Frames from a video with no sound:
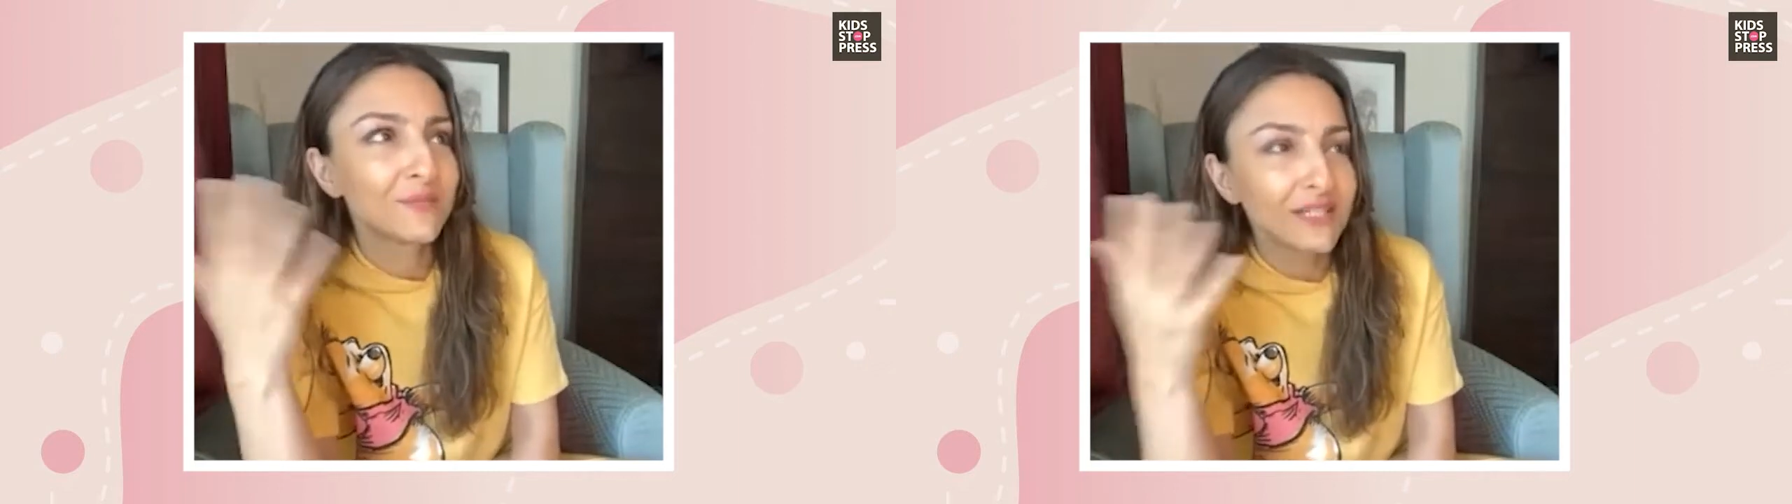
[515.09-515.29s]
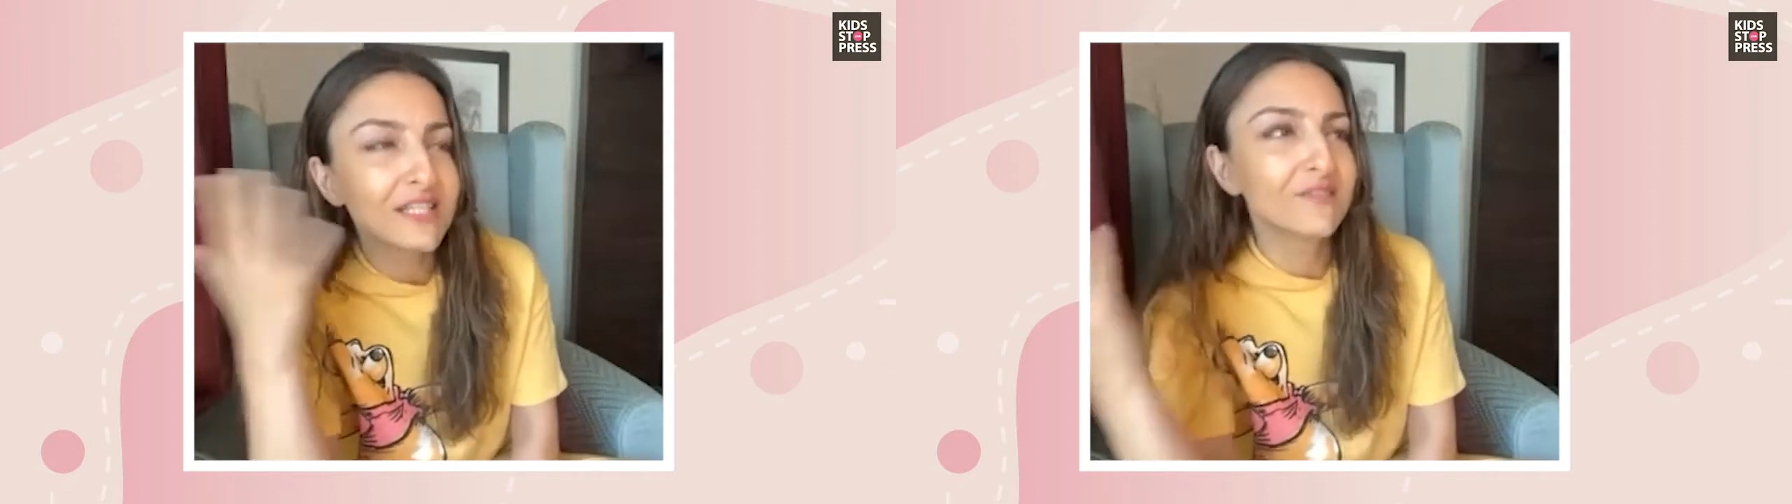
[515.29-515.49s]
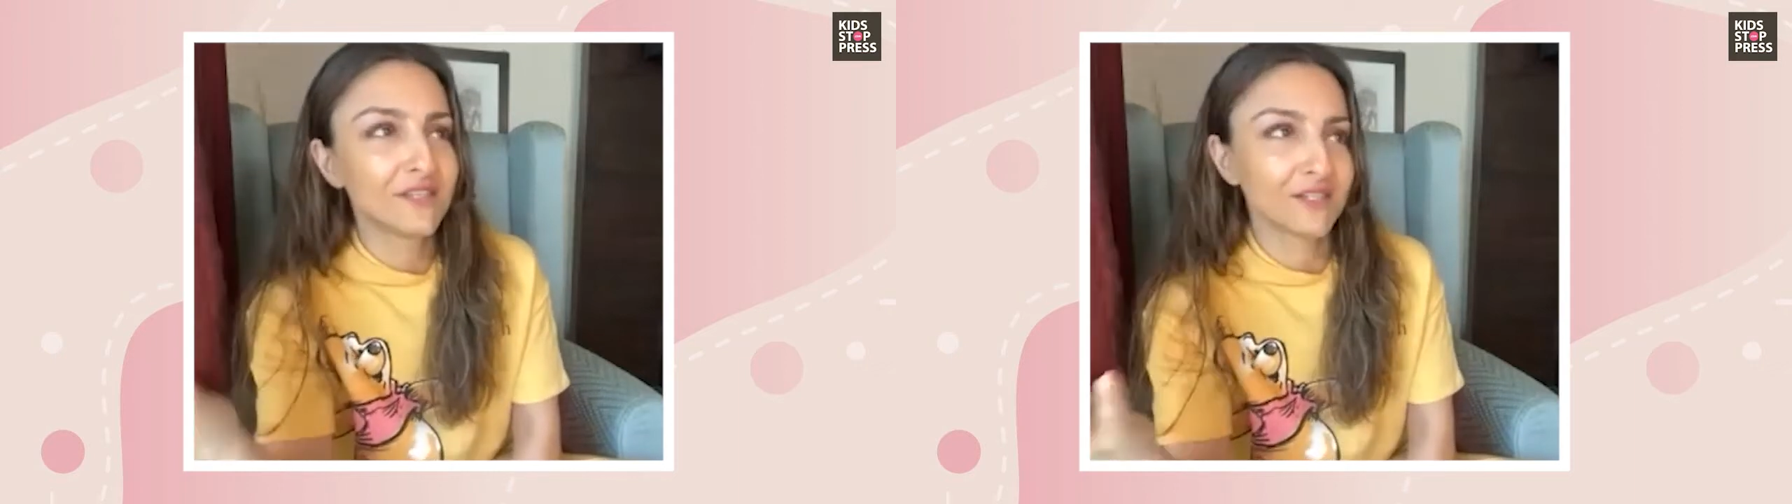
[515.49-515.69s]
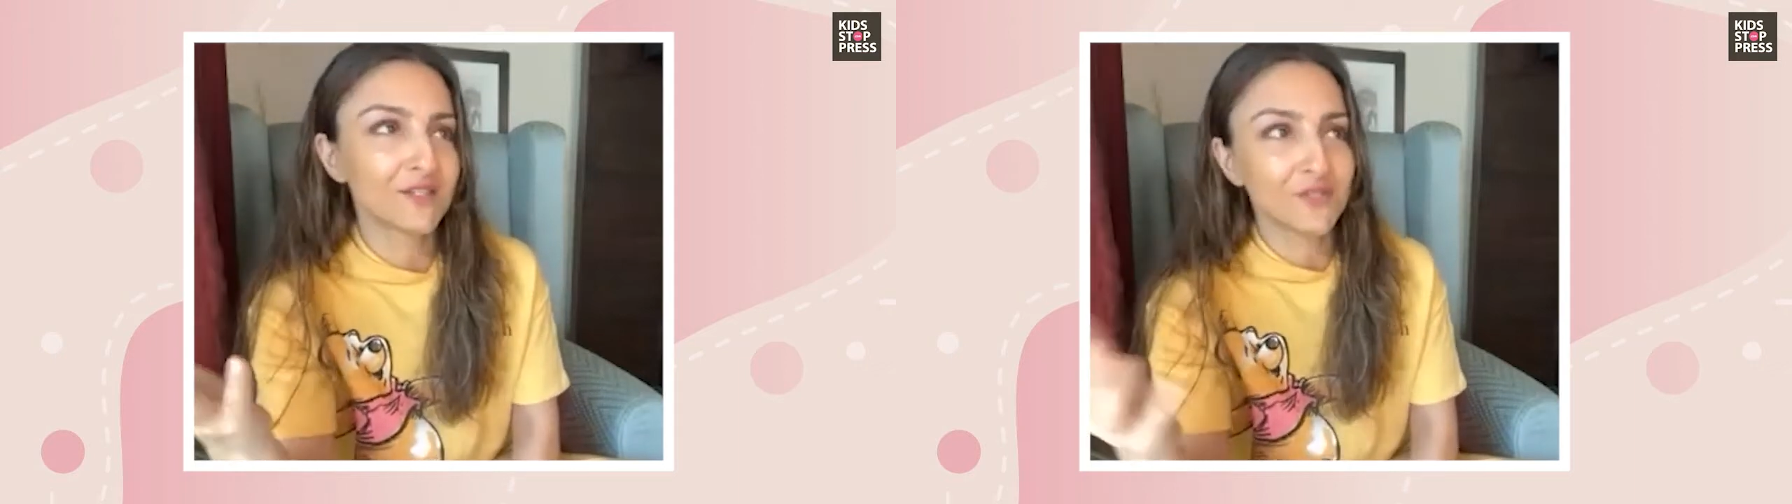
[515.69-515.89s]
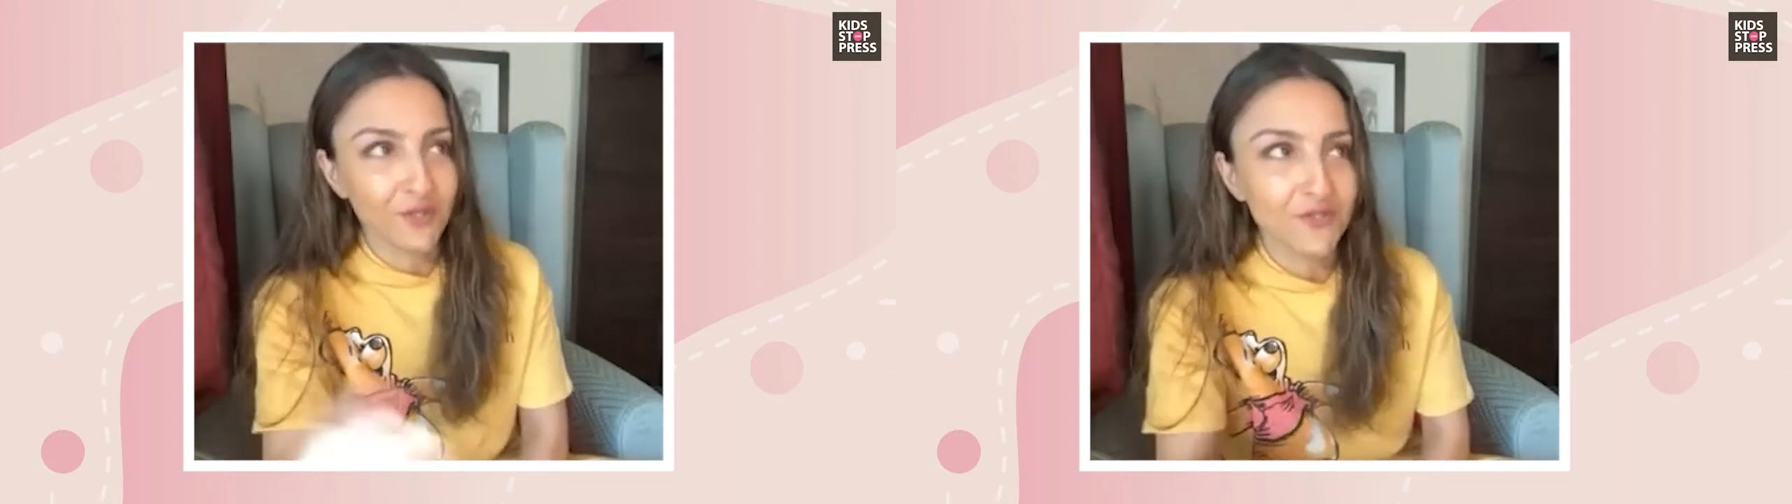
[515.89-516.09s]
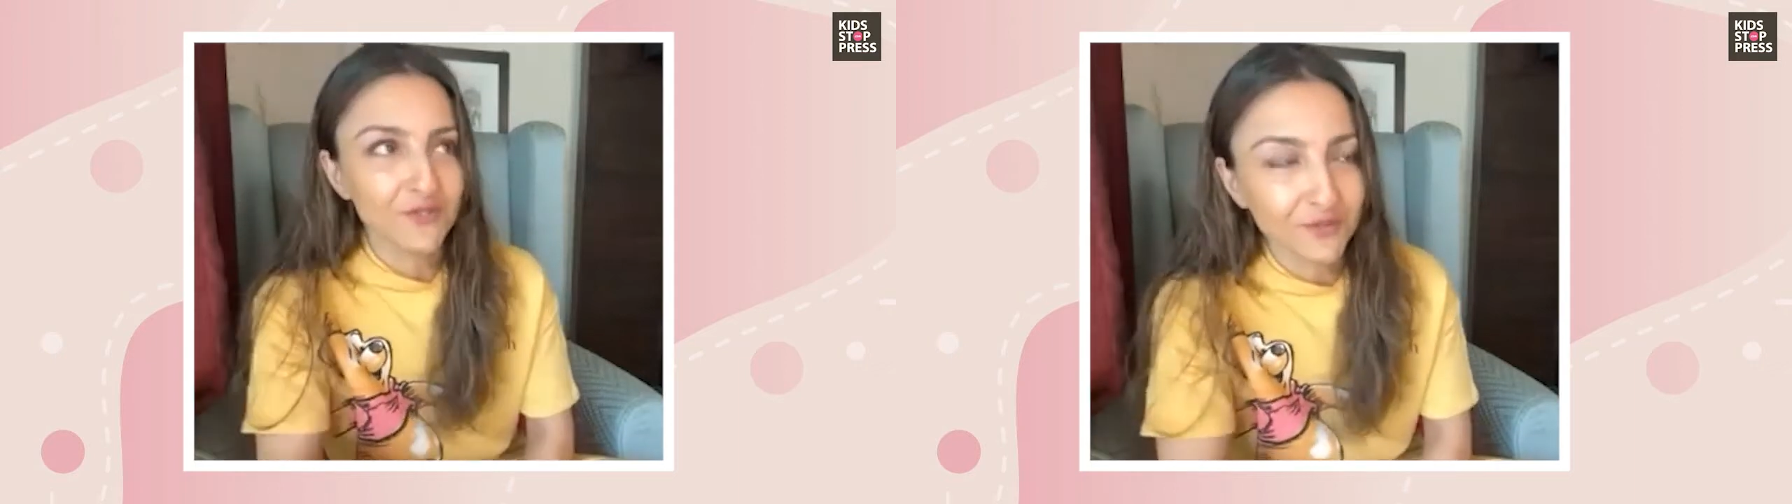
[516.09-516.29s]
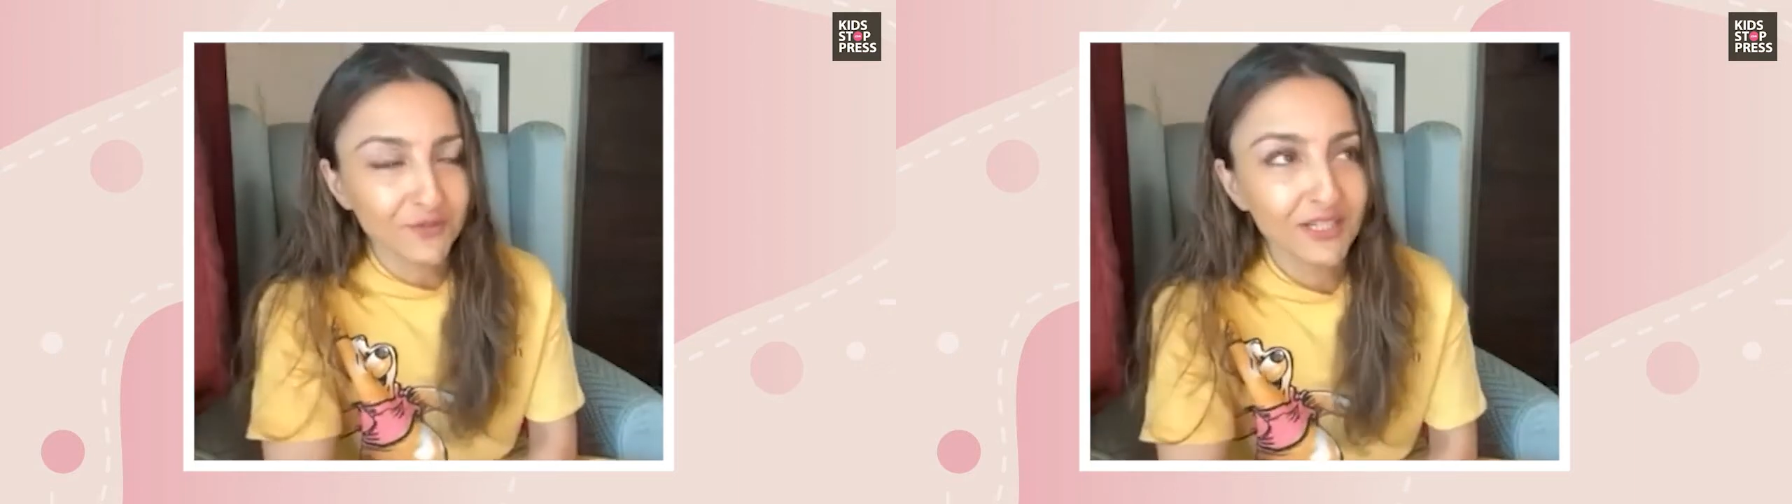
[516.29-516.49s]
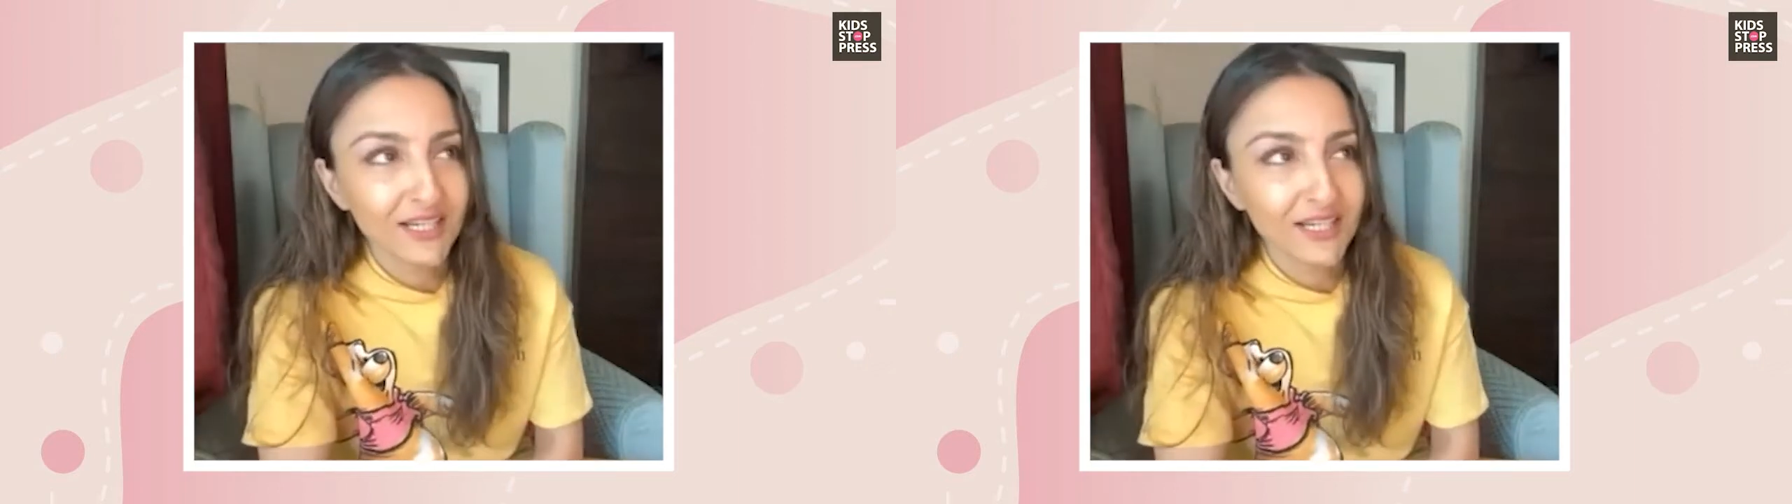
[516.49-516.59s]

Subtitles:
believe that it's not true.